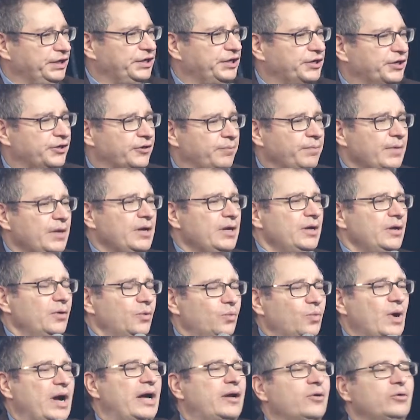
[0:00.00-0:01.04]
here.
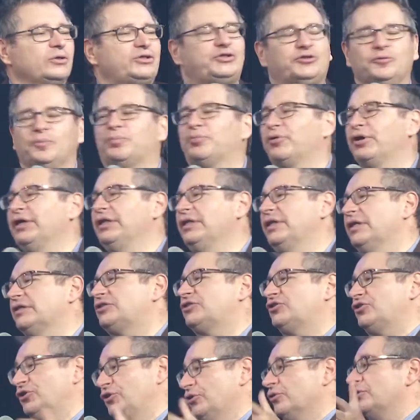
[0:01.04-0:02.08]
Why don't you bring this
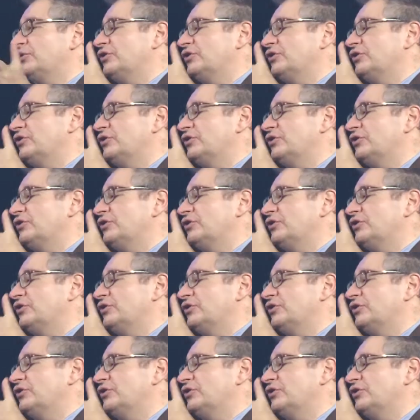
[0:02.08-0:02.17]
to your